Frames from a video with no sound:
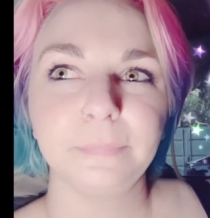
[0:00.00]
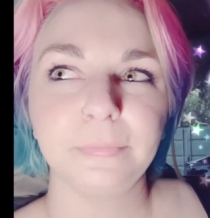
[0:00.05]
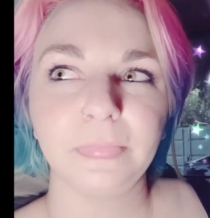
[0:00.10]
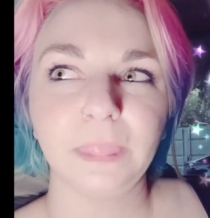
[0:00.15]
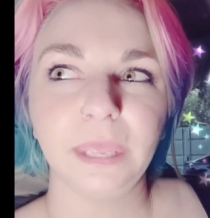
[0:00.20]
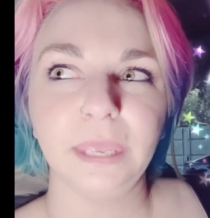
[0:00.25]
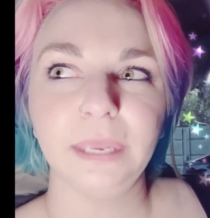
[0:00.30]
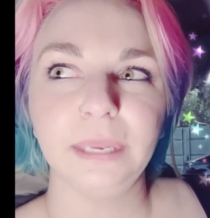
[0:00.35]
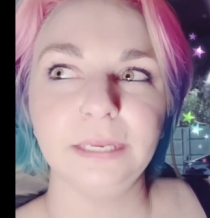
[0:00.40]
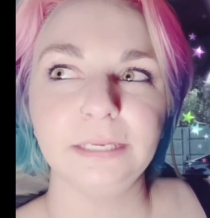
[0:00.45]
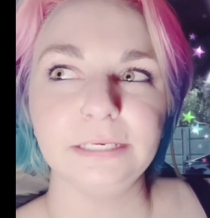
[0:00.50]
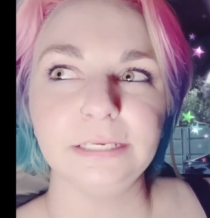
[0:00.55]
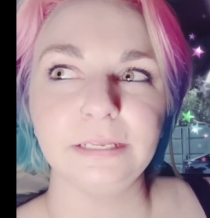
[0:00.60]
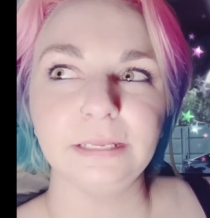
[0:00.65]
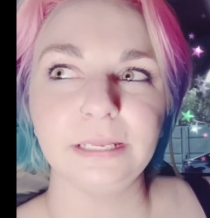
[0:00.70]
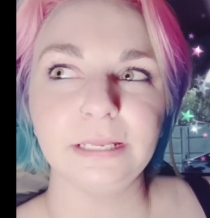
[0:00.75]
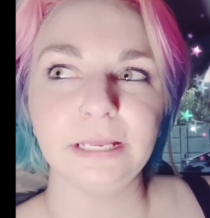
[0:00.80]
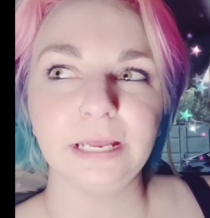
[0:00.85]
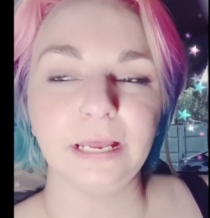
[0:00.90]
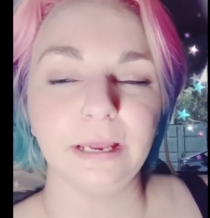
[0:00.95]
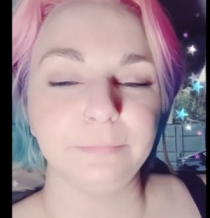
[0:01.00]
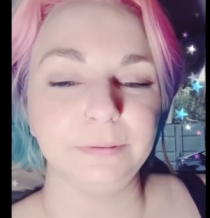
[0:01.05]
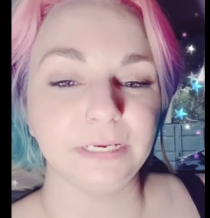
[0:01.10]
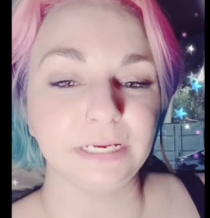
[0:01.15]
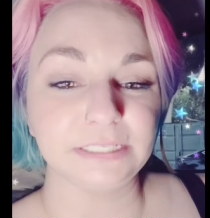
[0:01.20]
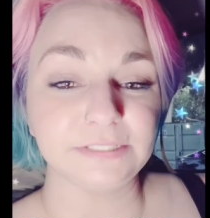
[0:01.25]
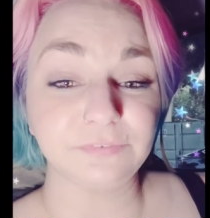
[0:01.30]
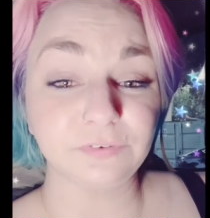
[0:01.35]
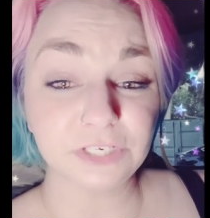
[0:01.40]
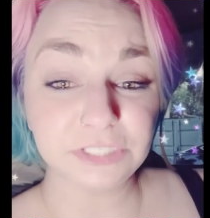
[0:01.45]
And I mean,
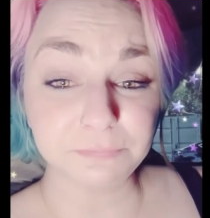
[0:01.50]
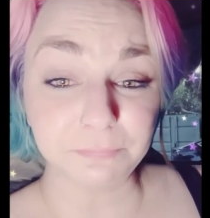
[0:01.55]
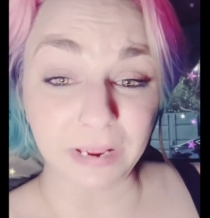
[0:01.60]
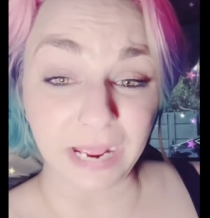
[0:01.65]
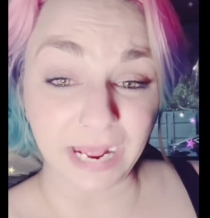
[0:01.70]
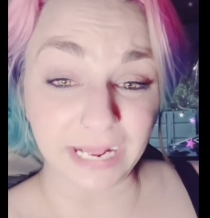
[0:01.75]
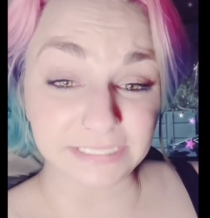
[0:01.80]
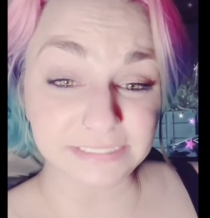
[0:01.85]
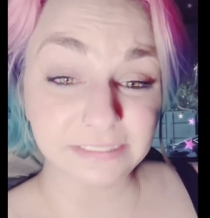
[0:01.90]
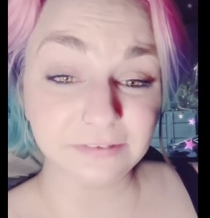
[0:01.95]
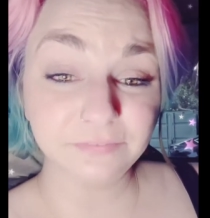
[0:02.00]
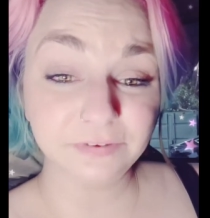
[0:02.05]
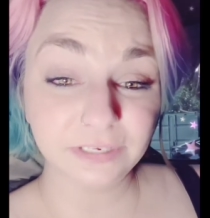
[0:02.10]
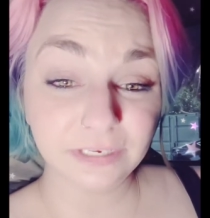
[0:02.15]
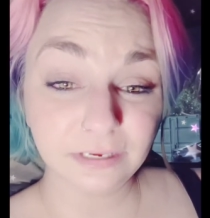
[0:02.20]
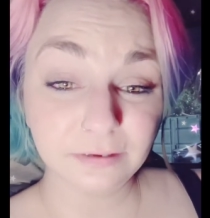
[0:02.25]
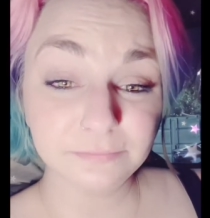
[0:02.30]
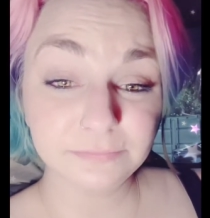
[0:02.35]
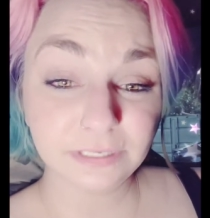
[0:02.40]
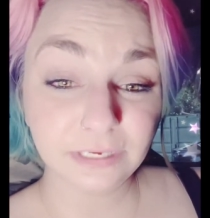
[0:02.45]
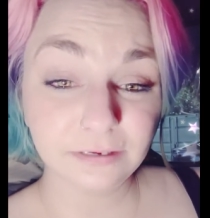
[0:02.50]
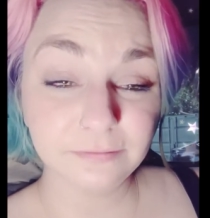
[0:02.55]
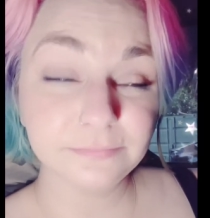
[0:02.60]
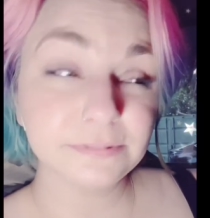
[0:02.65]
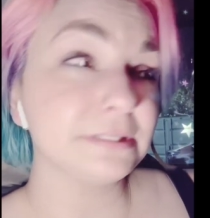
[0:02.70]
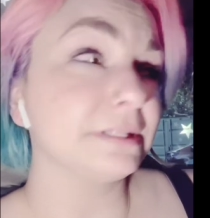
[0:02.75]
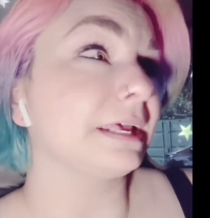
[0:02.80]
as far as passive income comes,